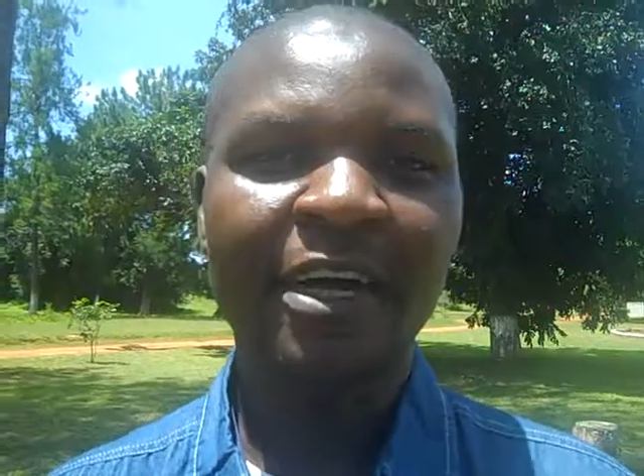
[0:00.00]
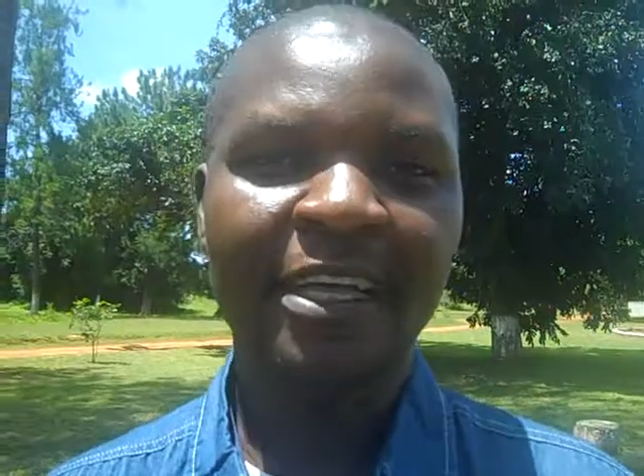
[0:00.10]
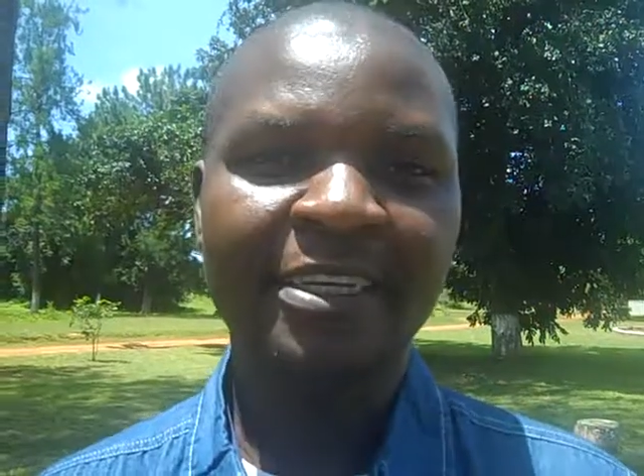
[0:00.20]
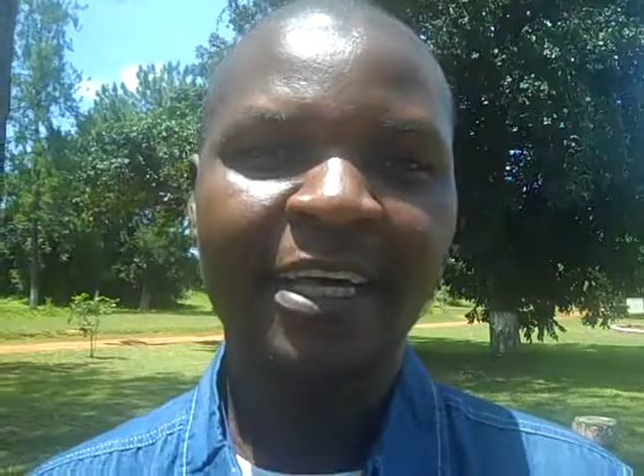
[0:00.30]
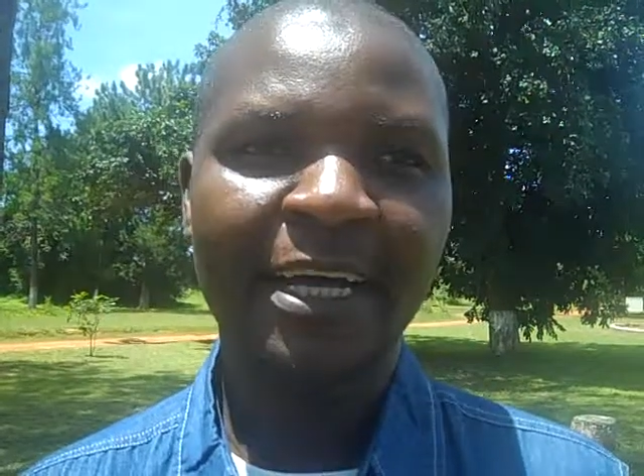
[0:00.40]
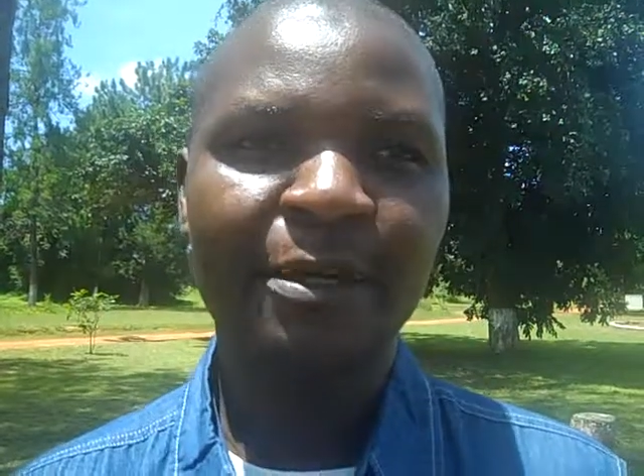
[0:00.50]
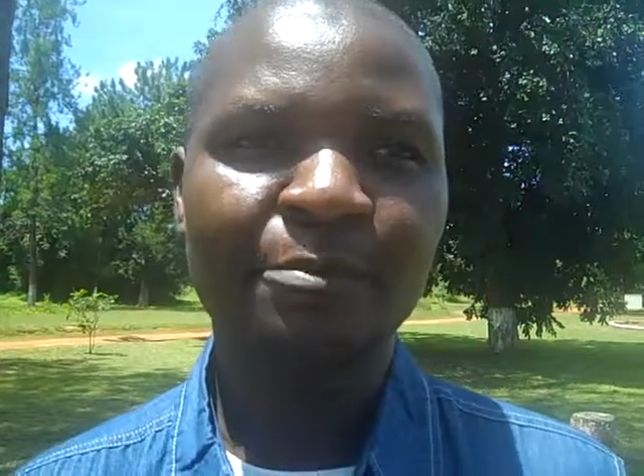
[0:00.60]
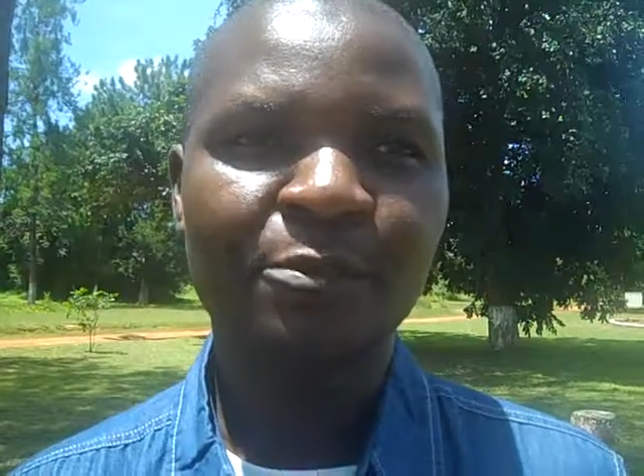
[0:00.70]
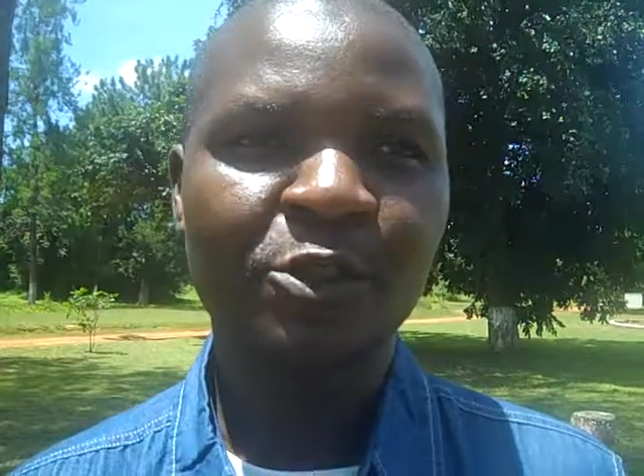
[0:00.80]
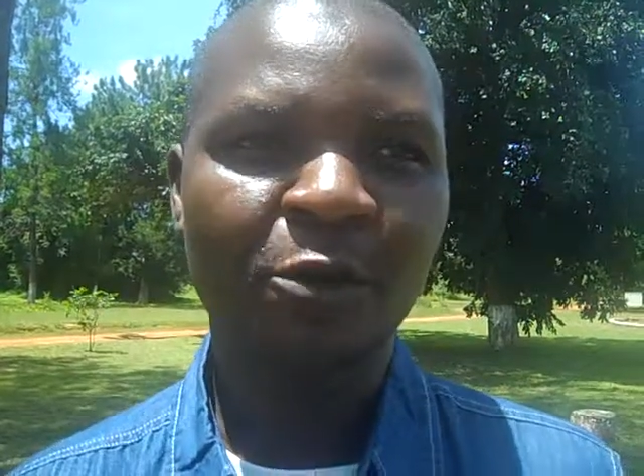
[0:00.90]

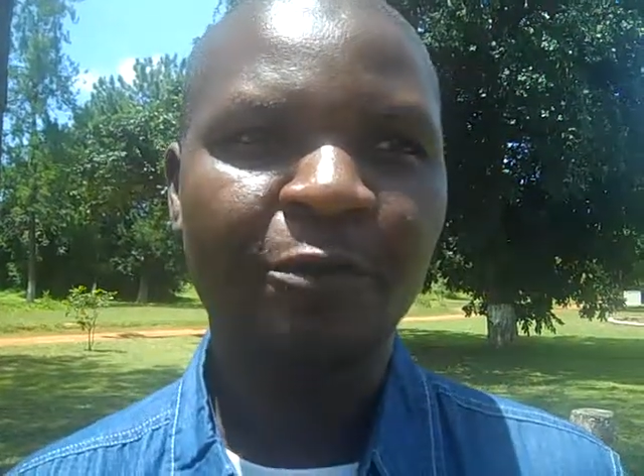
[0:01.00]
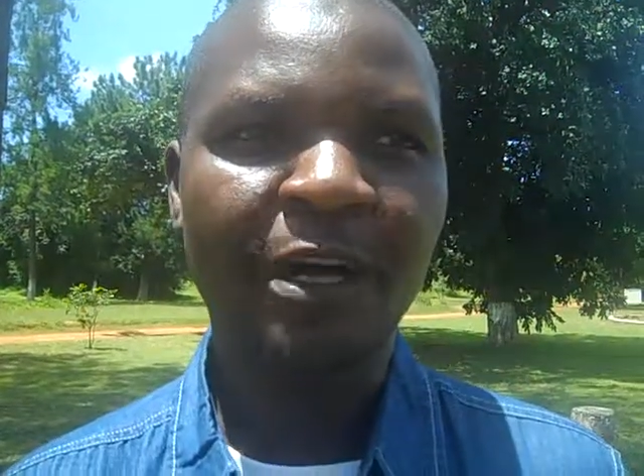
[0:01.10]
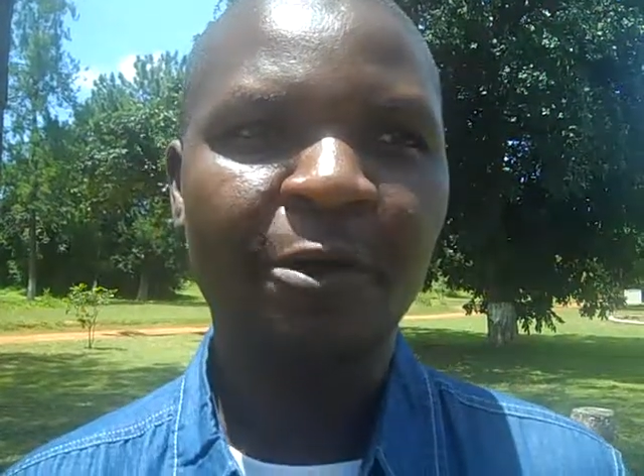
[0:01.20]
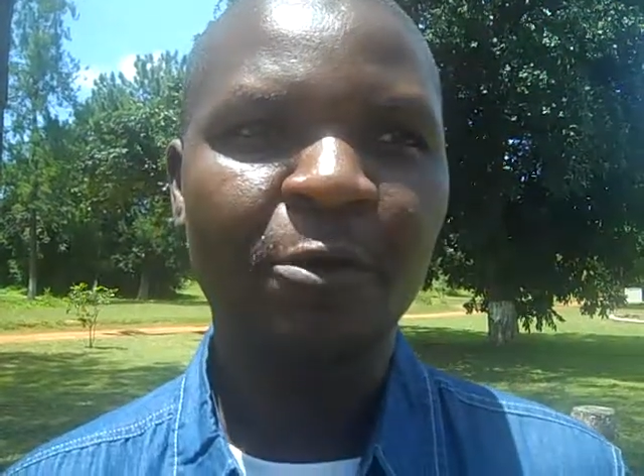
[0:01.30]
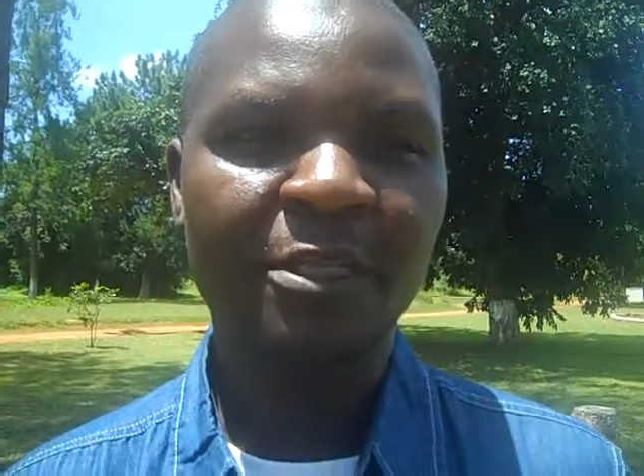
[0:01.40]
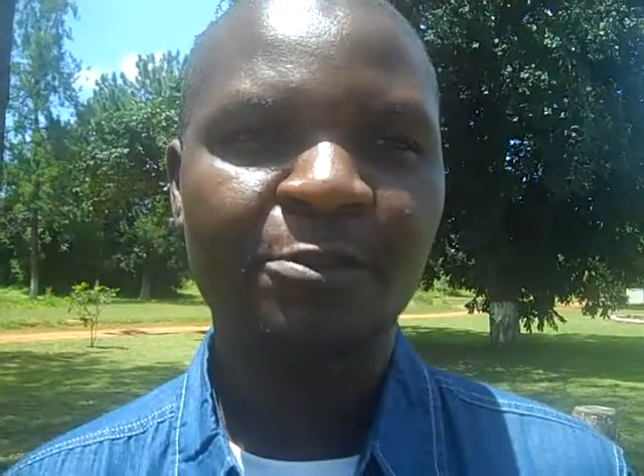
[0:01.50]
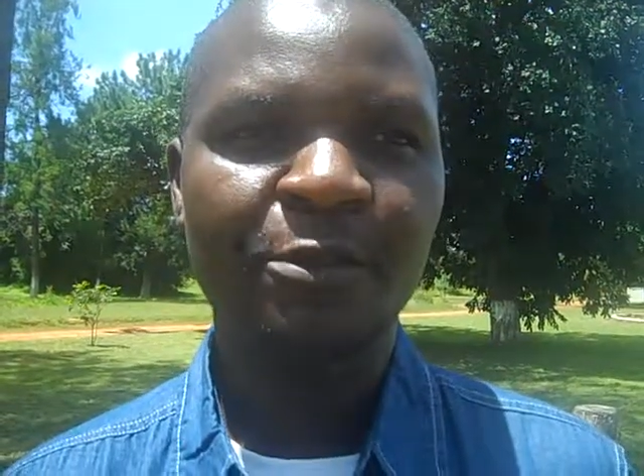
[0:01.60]
and so far what